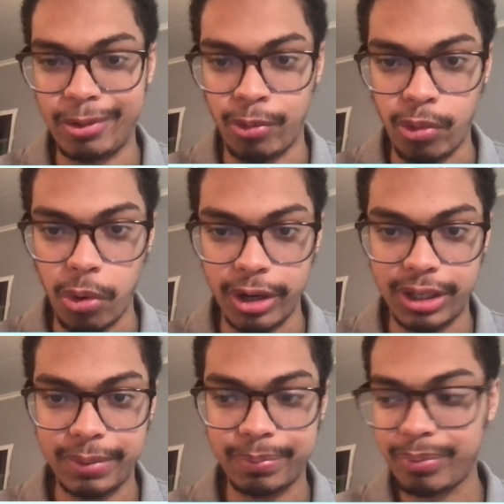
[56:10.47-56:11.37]

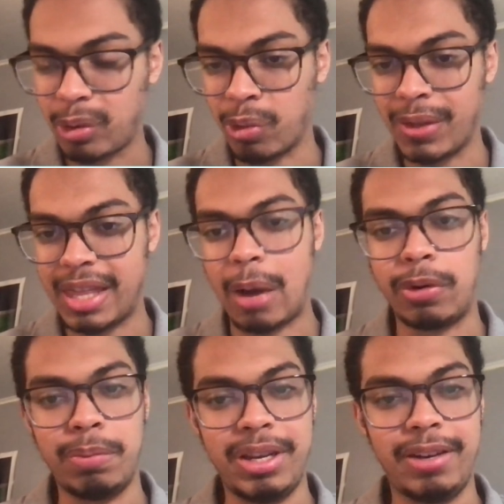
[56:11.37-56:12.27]
awards what that
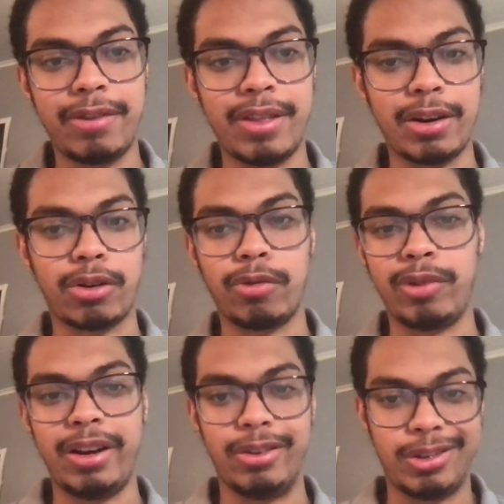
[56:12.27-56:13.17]
would mean for their
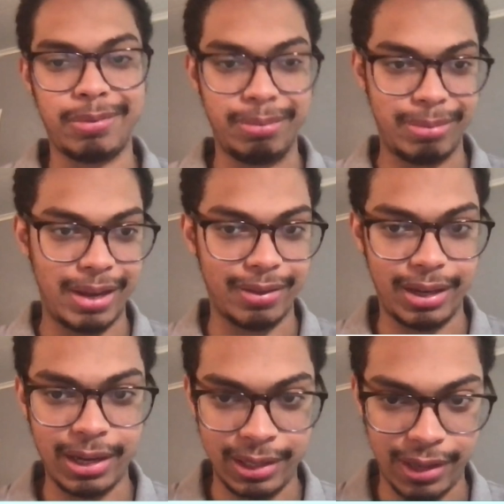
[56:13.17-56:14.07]
careers
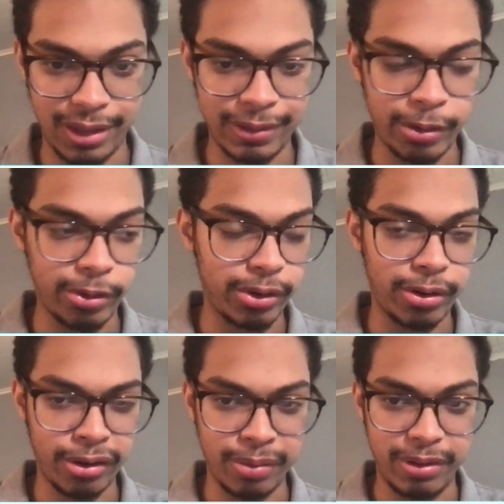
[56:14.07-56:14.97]
mainly because I think those are
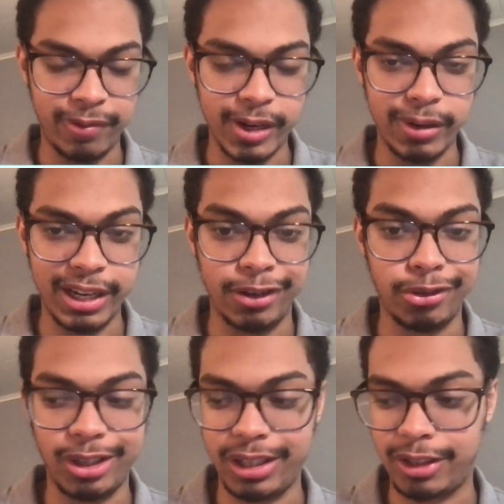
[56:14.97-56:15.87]
going to be very
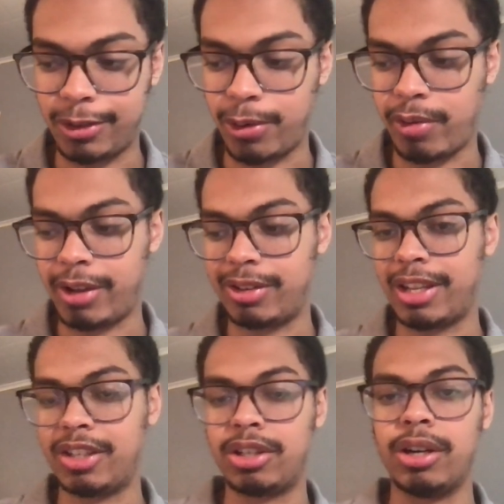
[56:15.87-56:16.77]
interesting storylines.
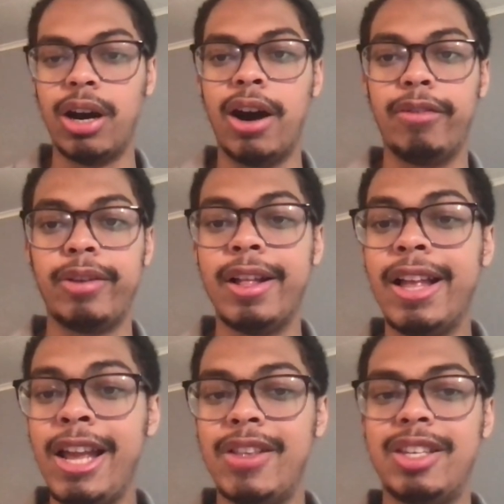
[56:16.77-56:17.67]
Let's start off
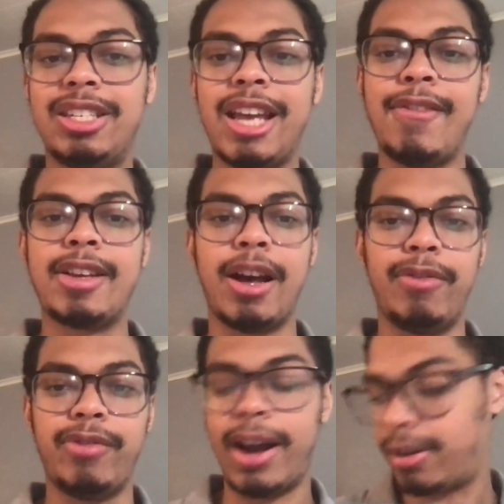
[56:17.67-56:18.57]
in the Stanley Cup
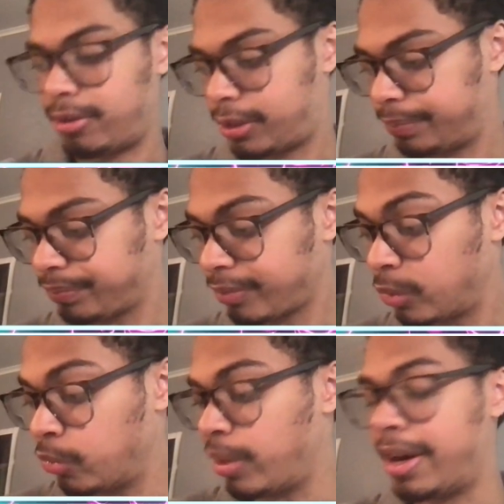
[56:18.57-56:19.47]
finals
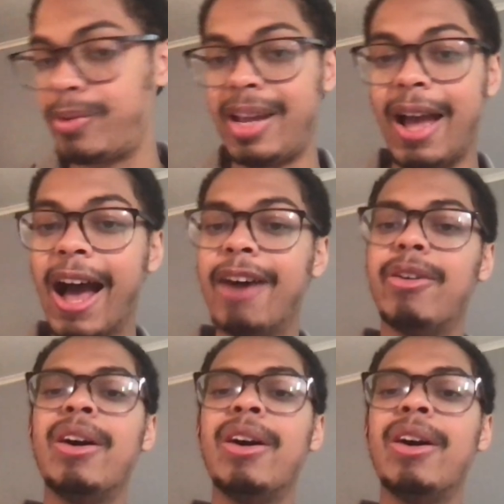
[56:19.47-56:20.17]
where we have